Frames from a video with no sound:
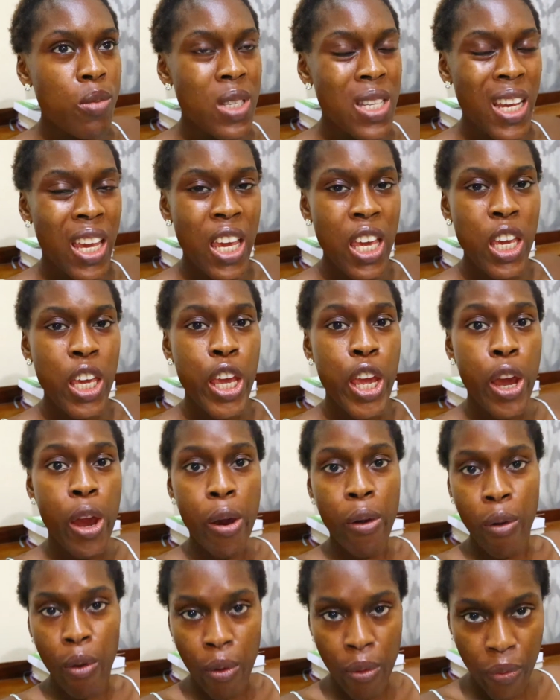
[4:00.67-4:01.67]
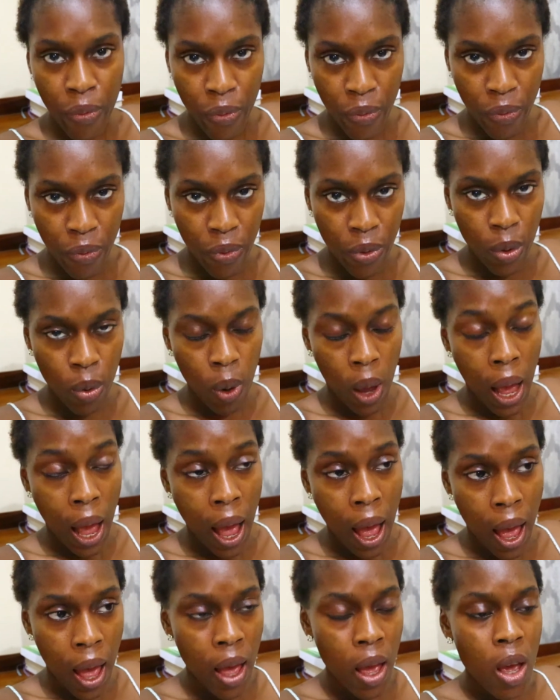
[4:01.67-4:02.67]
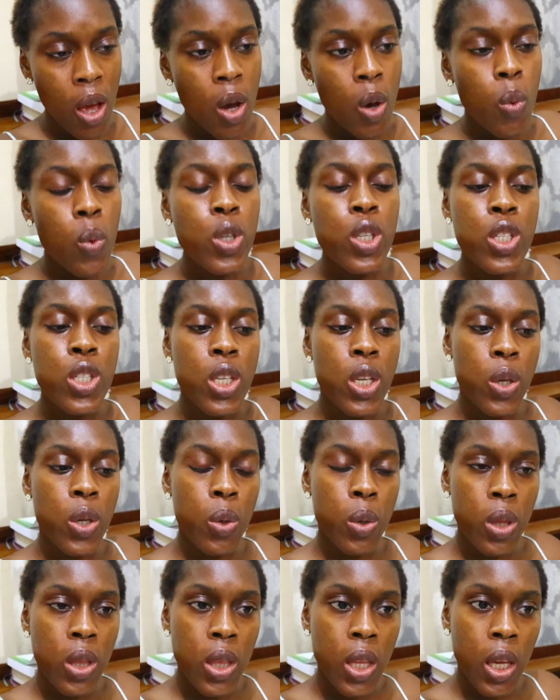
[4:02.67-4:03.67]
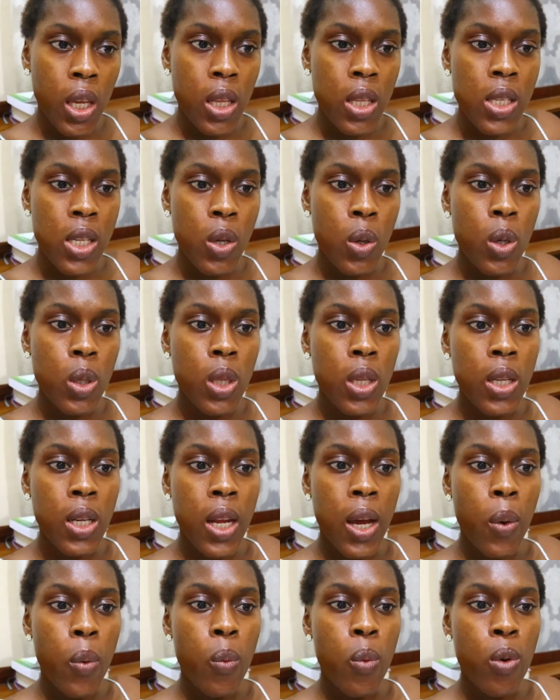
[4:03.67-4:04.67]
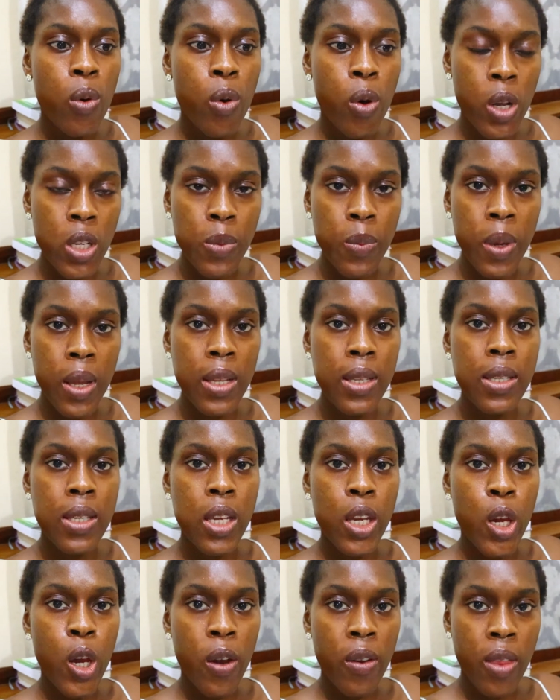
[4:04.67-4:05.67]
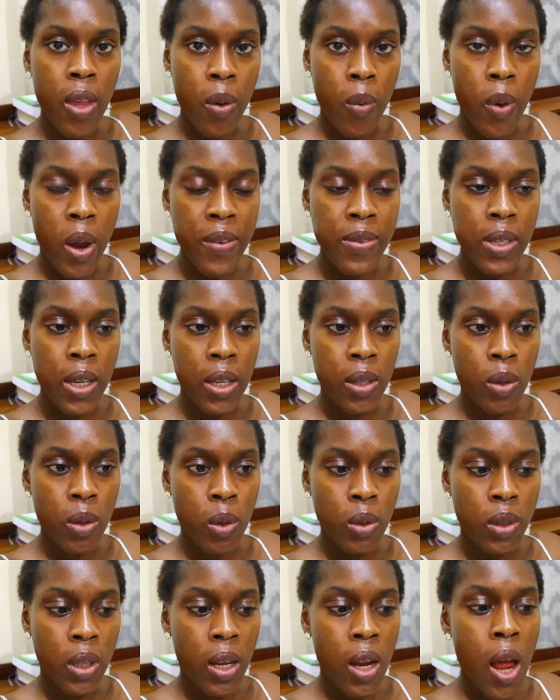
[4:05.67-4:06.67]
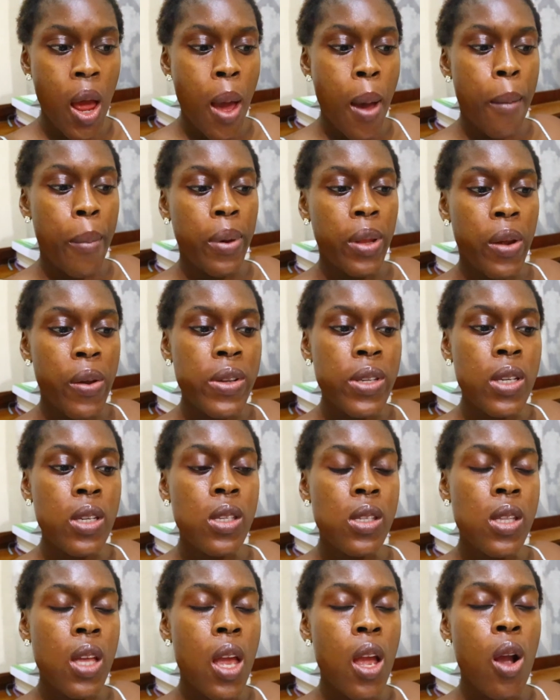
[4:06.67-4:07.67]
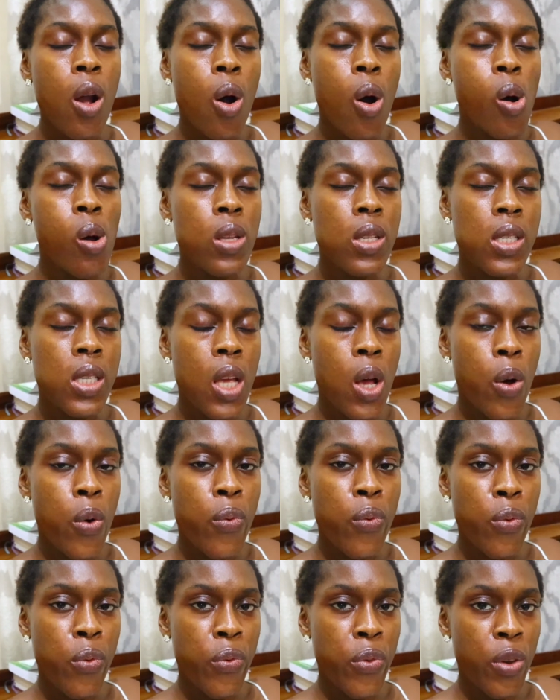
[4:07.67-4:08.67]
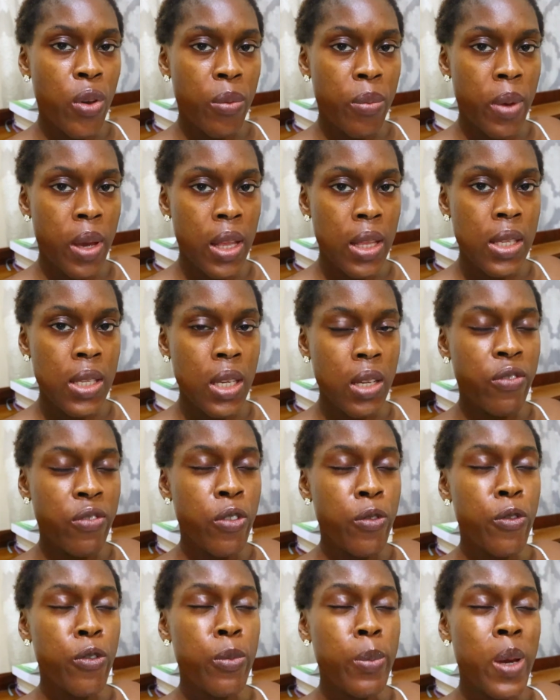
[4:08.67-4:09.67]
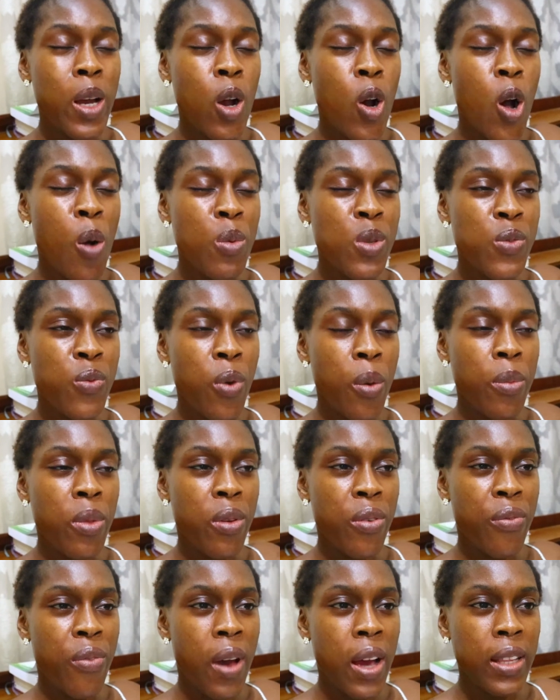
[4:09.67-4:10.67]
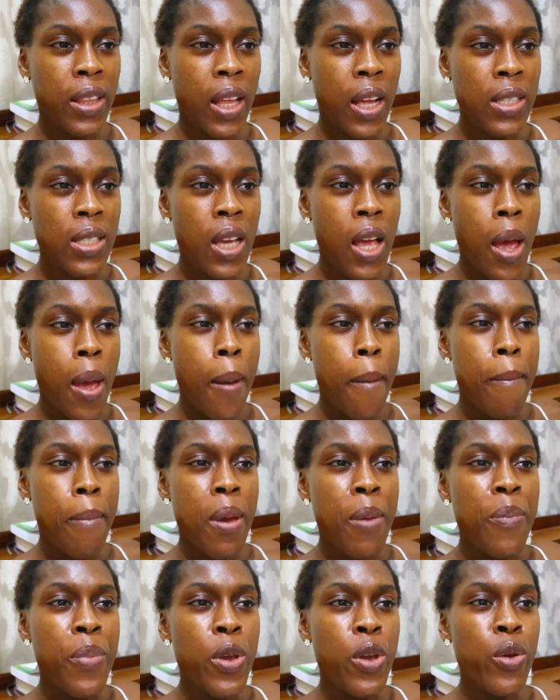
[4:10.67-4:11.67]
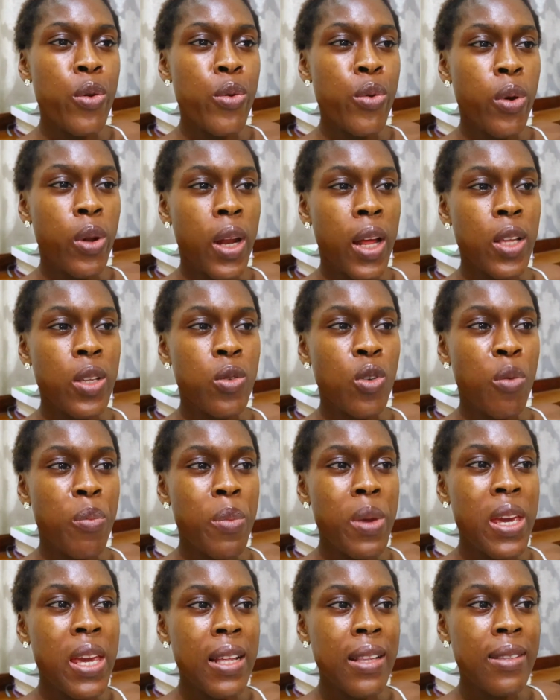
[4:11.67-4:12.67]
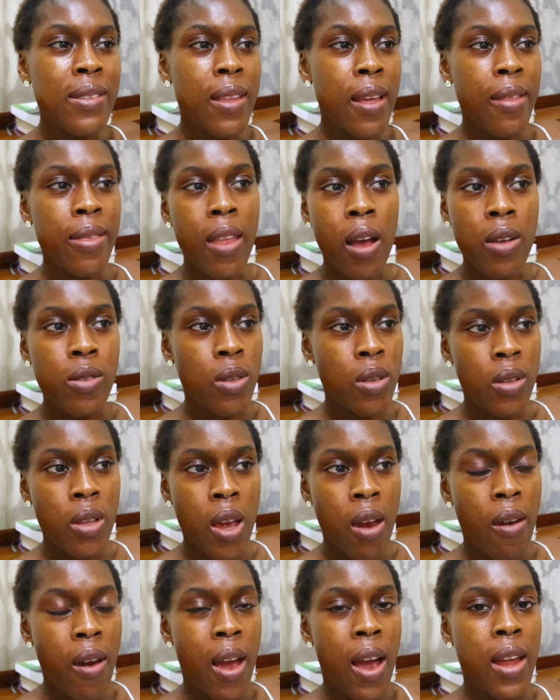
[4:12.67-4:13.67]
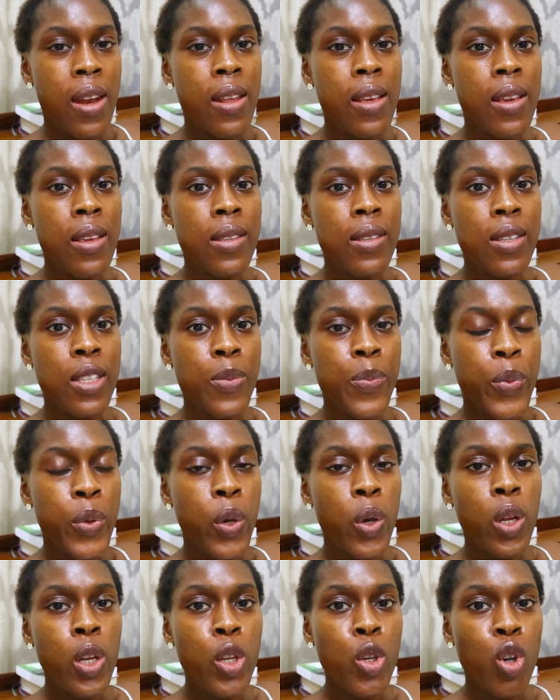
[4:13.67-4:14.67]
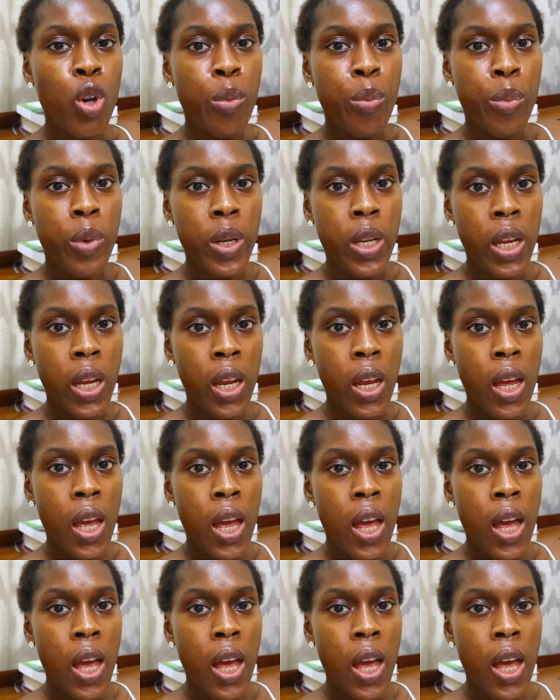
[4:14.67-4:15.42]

taken care of you are, which is a good thing, it's a good thing that husbands take care of their wives and all that, but there is this thing called self-fulfillment. Self-fulfillment comes from the fact that maybe you know that you're making 10,000 naira and it is purely your money.